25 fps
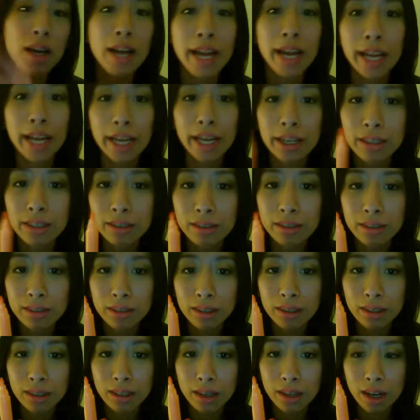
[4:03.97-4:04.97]
and
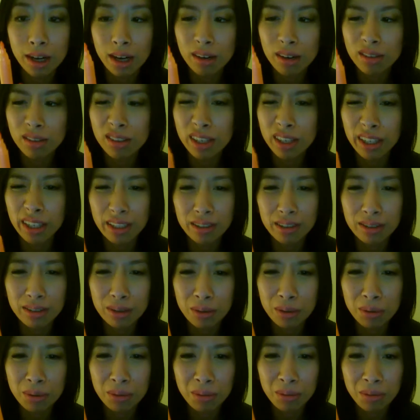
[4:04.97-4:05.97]
I was like,
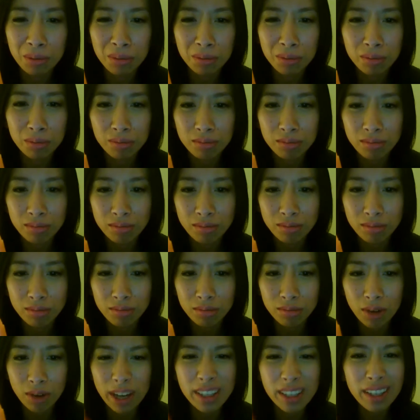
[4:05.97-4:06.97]
so
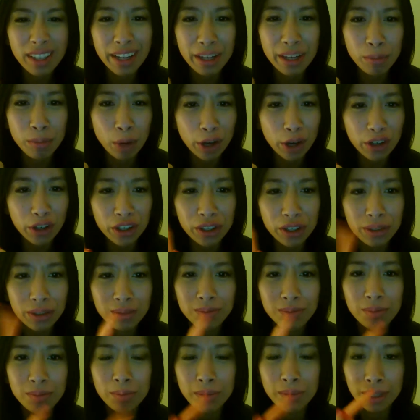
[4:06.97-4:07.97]
why is it like a marker?
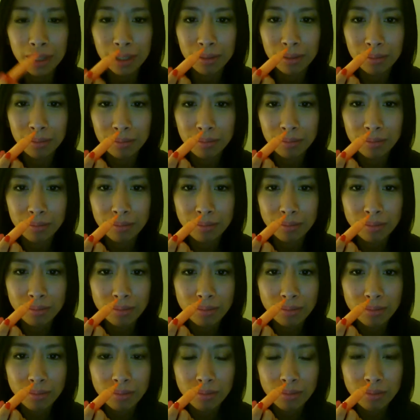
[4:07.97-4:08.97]
But
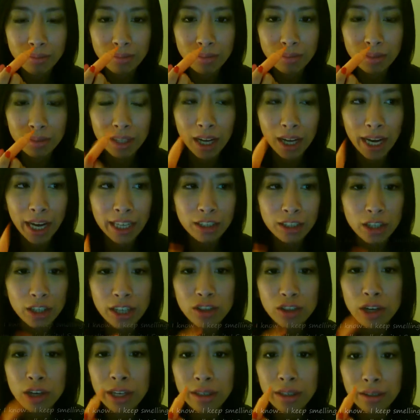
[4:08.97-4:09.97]
I, I
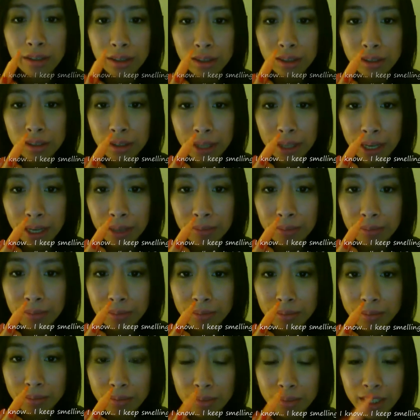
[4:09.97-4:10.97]
tried it on today,
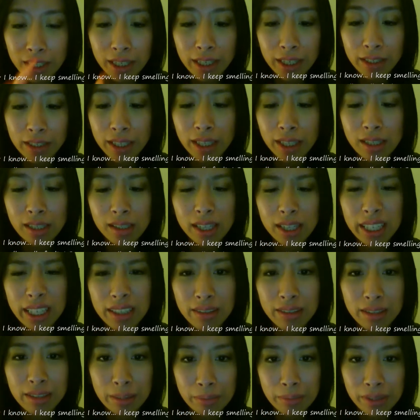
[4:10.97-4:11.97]
and I think it's like a
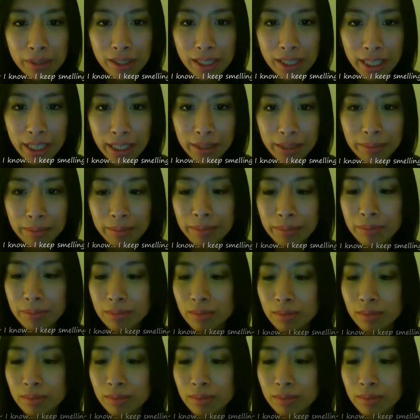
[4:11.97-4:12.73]
lip stain.